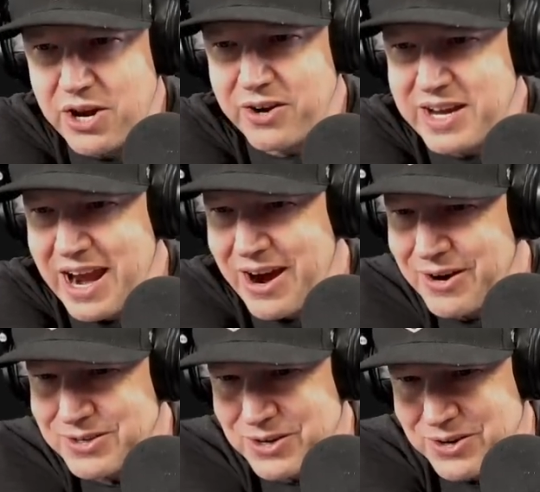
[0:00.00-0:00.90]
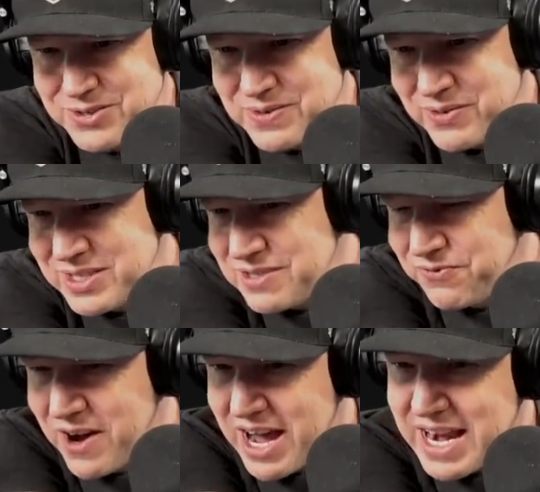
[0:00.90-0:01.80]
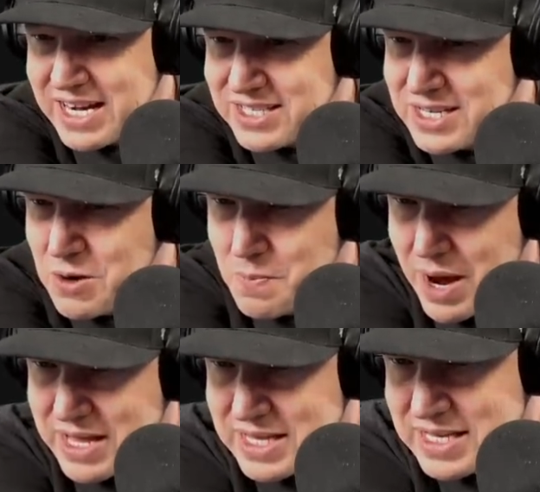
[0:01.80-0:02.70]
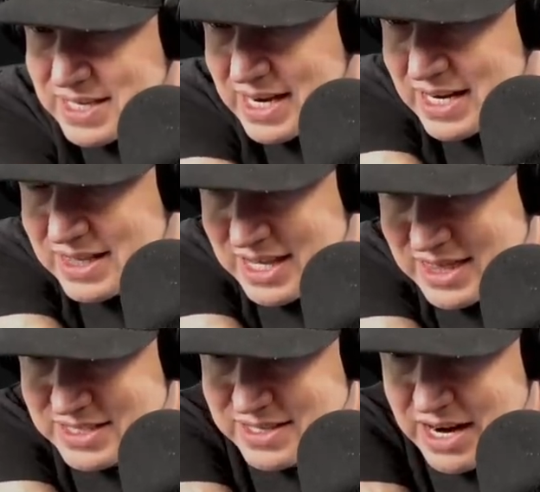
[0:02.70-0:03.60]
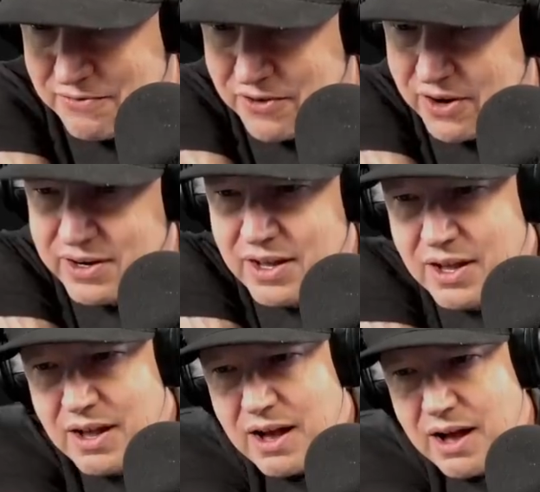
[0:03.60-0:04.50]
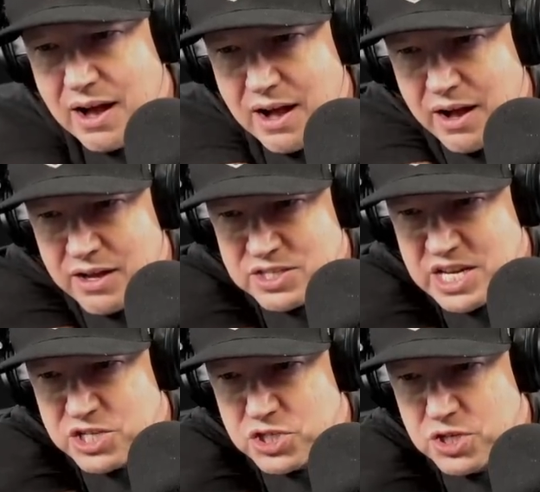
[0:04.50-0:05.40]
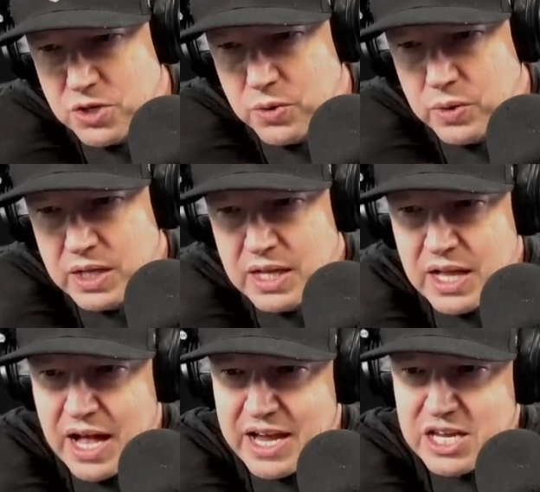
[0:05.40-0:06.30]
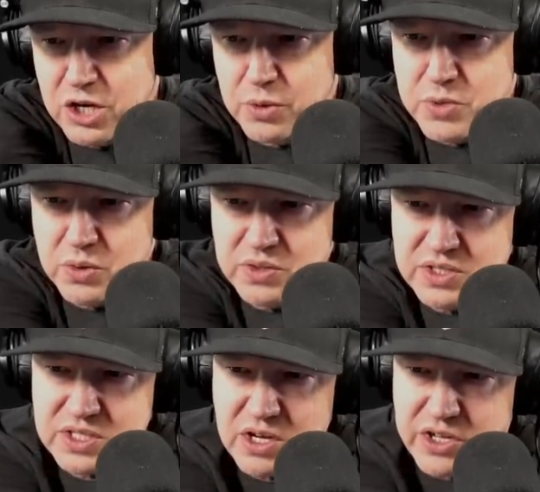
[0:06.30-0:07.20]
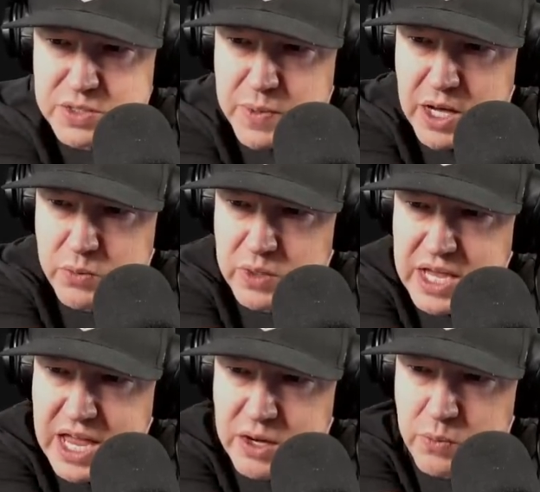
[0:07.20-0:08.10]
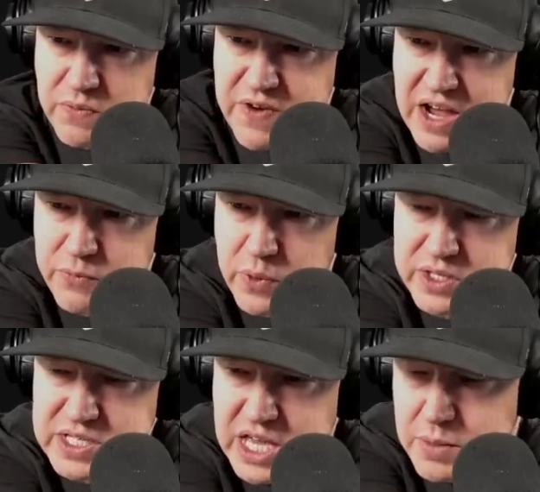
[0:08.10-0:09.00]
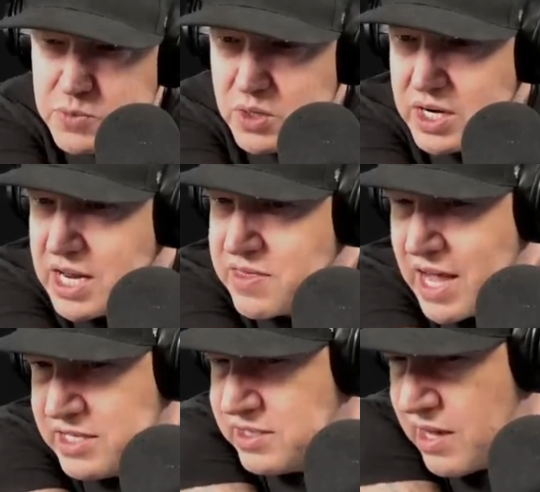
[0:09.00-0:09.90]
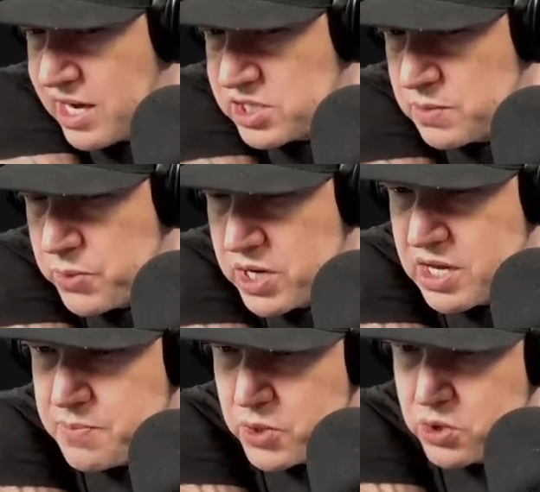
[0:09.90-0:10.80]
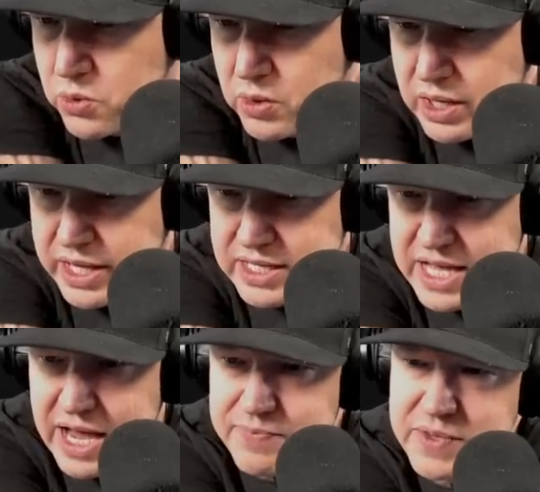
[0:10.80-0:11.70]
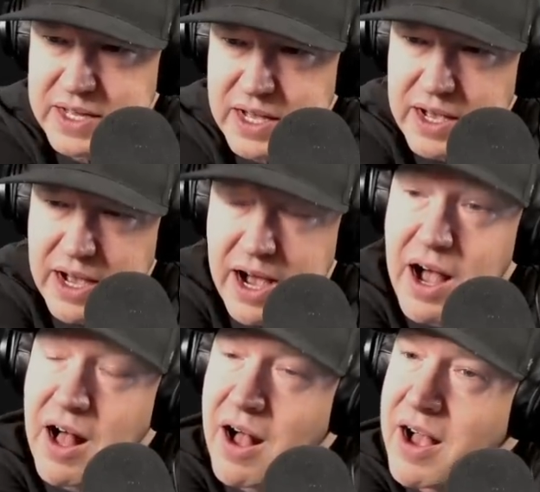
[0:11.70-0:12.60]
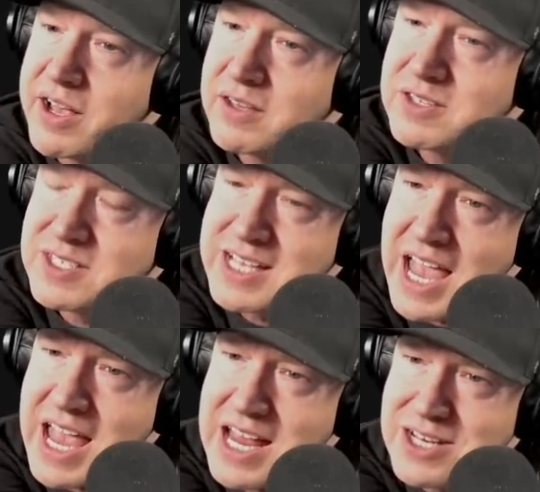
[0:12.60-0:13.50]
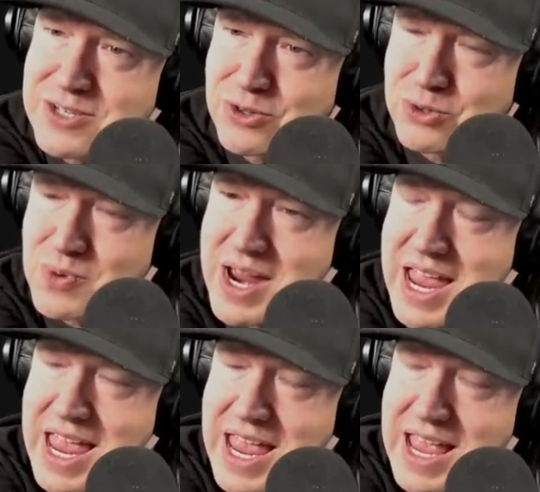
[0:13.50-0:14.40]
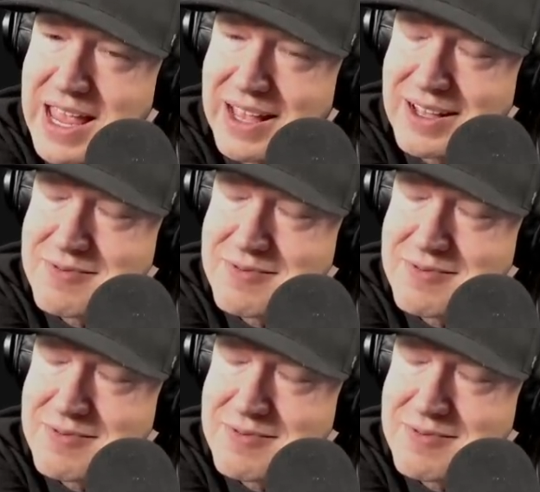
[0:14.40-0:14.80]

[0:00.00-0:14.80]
your characters, which is fine. I actually don't mind these. I kind of think this is kind of fun. Uh, stage two, Hero mutants on spawn will gain revive once and immunity. That's actually pretty pretty cool. I like that. Uh, stage three